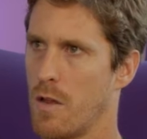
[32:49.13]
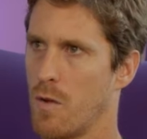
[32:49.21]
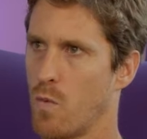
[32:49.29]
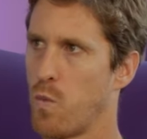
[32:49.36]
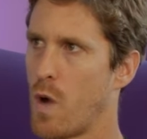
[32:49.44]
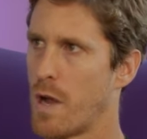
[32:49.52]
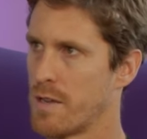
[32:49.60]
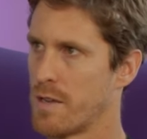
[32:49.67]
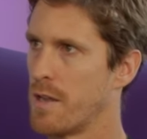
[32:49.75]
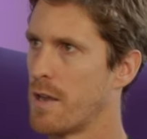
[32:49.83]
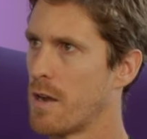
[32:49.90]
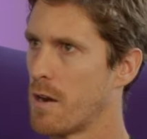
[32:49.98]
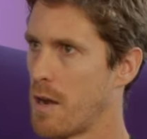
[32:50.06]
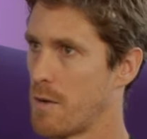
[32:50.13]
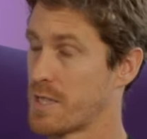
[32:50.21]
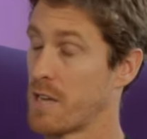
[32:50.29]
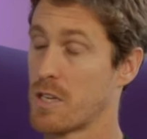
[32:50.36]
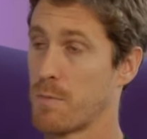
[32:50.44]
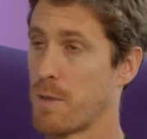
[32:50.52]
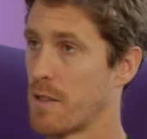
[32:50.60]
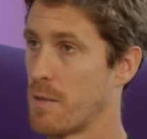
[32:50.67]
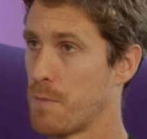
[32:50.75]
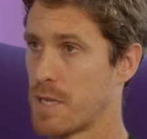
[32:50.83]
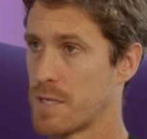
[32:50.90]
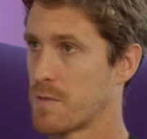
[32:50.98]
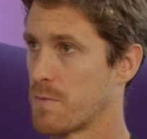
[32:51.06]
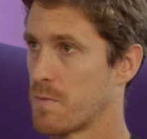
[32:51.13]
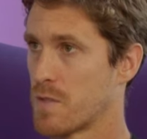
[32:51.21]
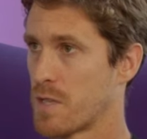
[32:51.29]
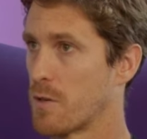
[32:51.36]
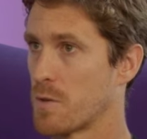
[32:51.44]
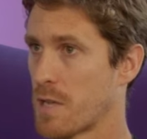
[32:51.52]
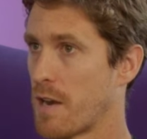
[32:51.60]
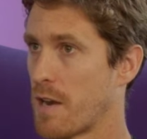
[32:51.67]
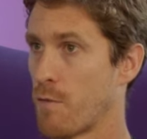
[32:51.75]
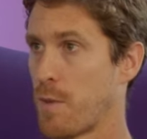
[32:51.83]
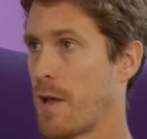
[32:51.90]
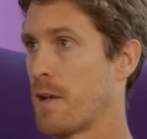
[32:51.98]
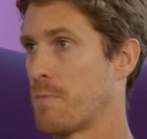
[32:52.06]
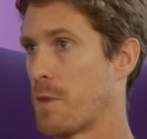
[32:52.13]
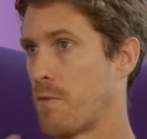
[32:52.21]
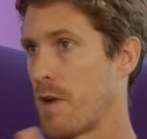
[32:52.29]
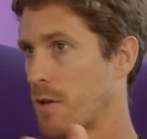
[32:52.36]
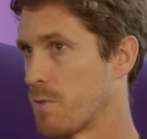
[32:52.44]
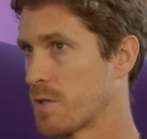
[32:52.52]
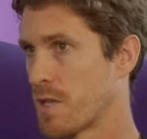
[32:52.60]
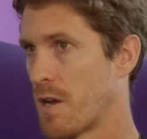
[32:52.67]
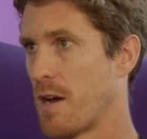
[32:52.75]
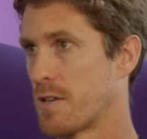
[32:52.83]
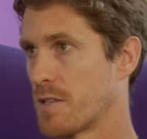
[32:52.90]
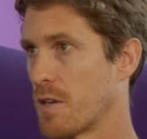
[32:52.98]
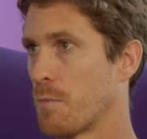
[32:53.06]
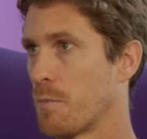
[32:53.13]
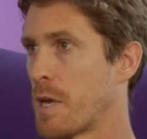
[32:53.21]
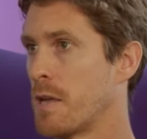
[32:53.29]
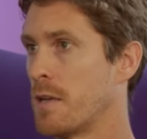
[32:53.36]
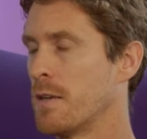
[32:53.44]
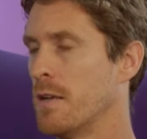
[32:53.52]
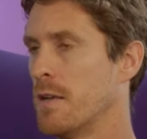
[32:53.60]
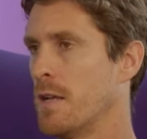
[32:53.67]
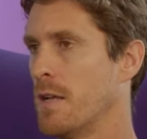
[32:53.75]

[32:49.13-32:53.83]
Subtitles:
one year, I was actually playing the best singles I'd ever played. My ranking was the highest it had been.